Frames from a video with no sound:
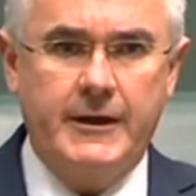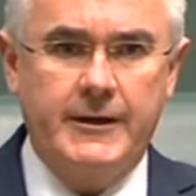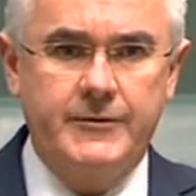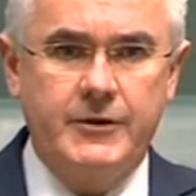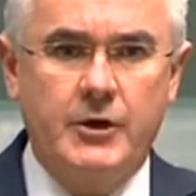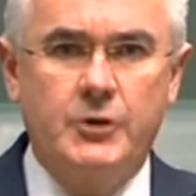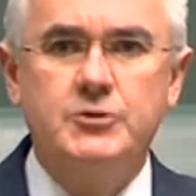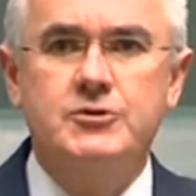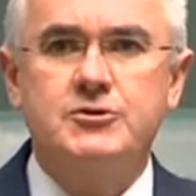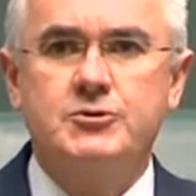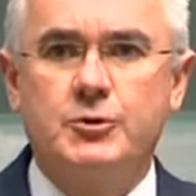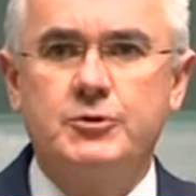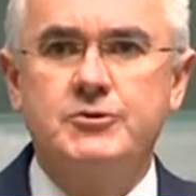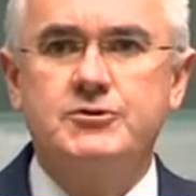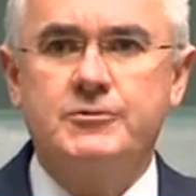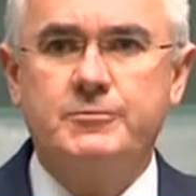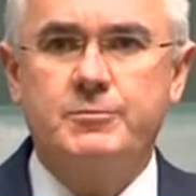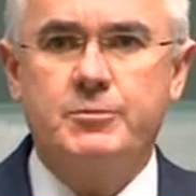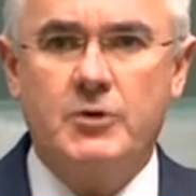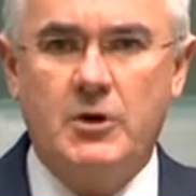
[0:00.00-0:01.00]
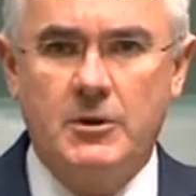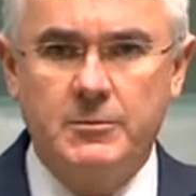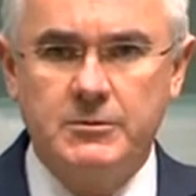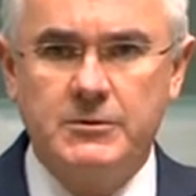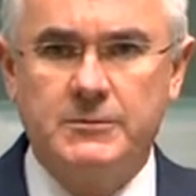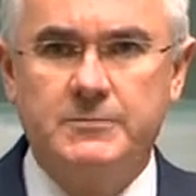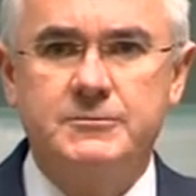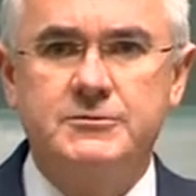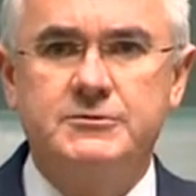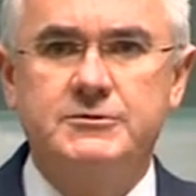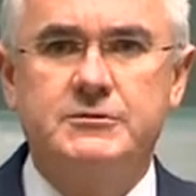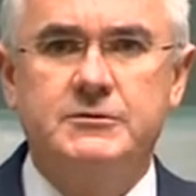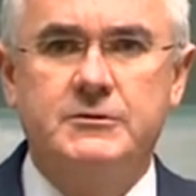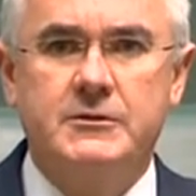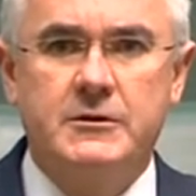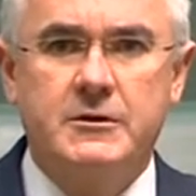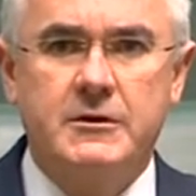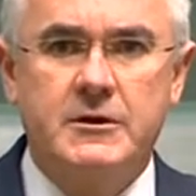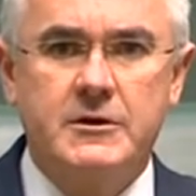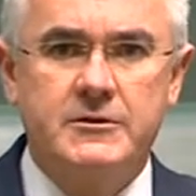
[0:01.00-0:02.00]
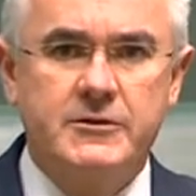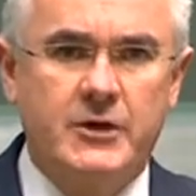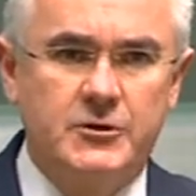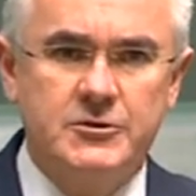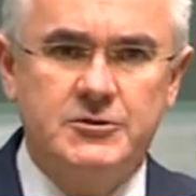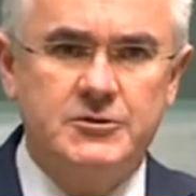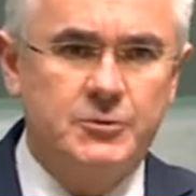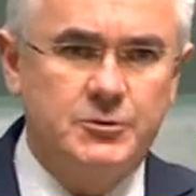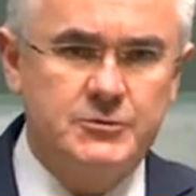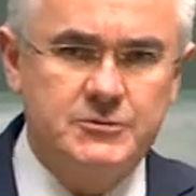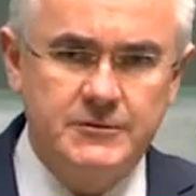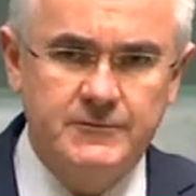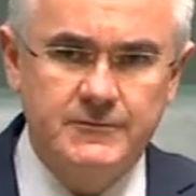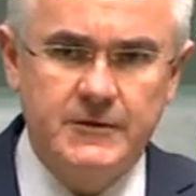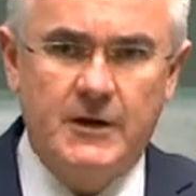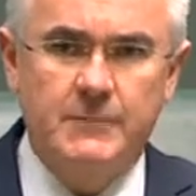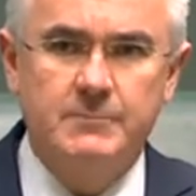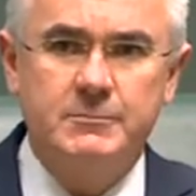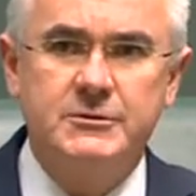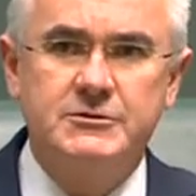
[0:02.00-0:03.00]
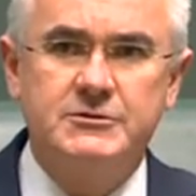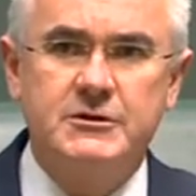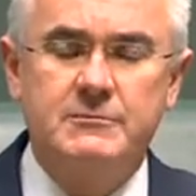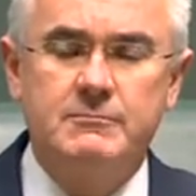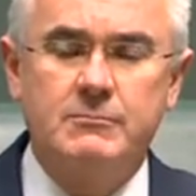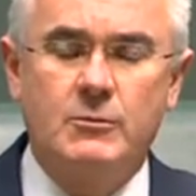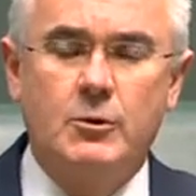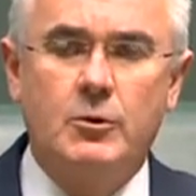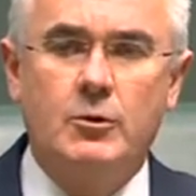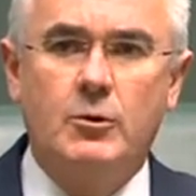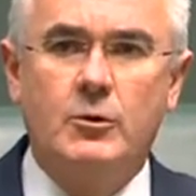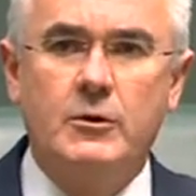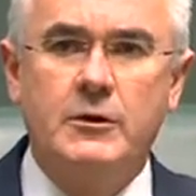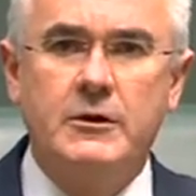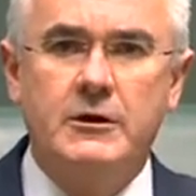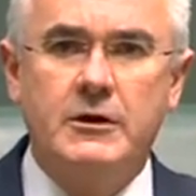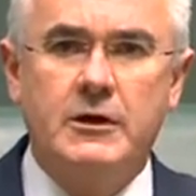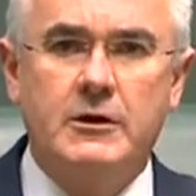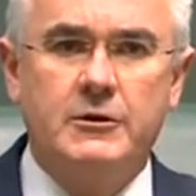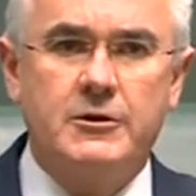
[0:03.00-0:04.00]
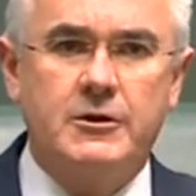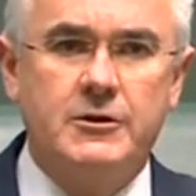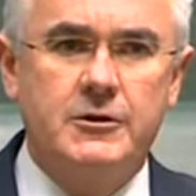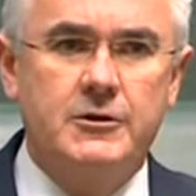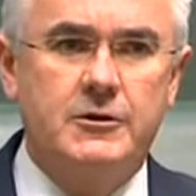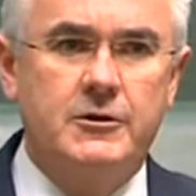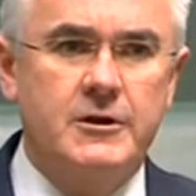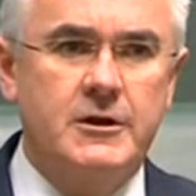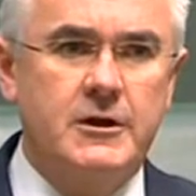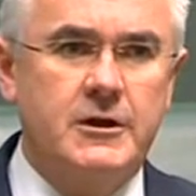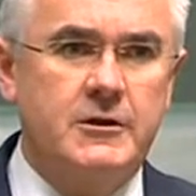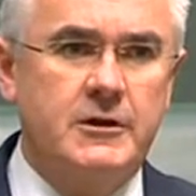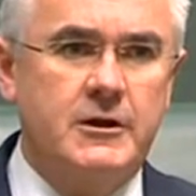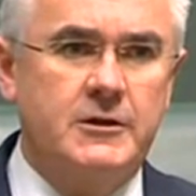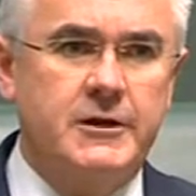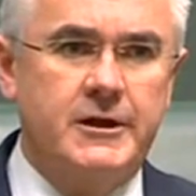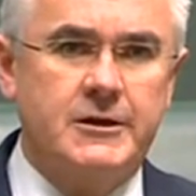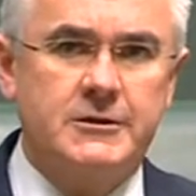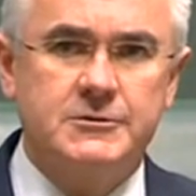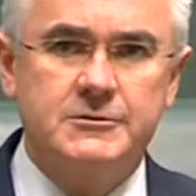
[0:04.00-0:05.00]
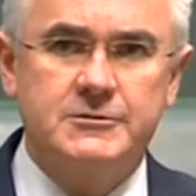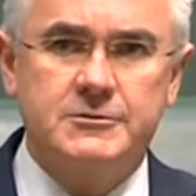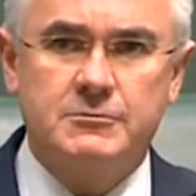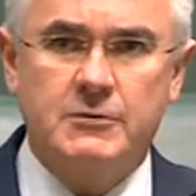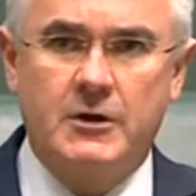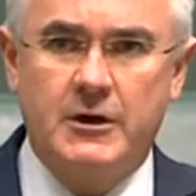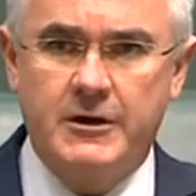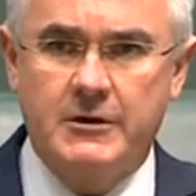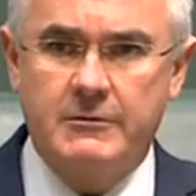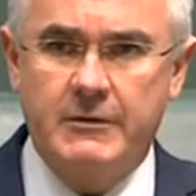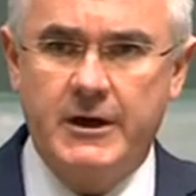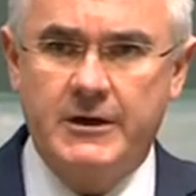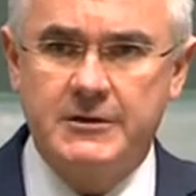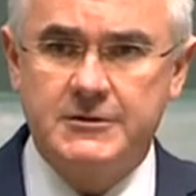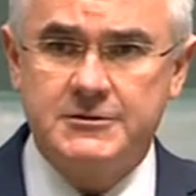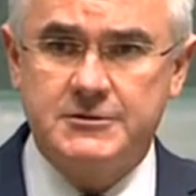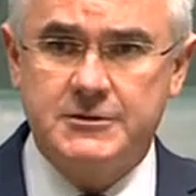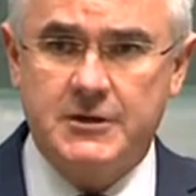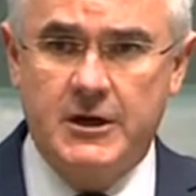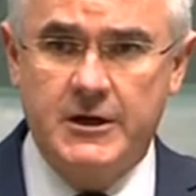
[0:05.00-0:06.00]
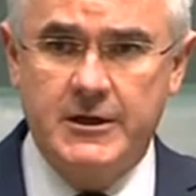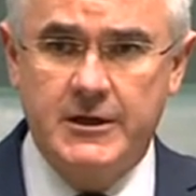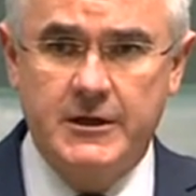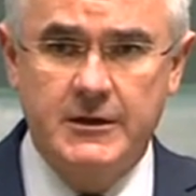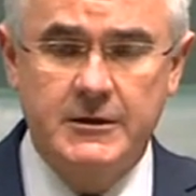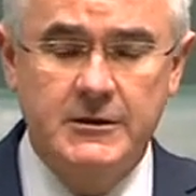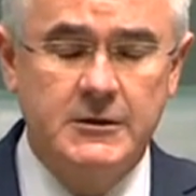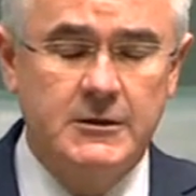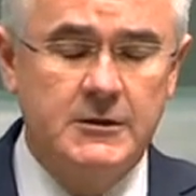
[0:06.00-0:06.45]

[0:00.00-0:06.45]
those sorts of problems in those sorts of numbers and more are occurring in electorates right around Australia.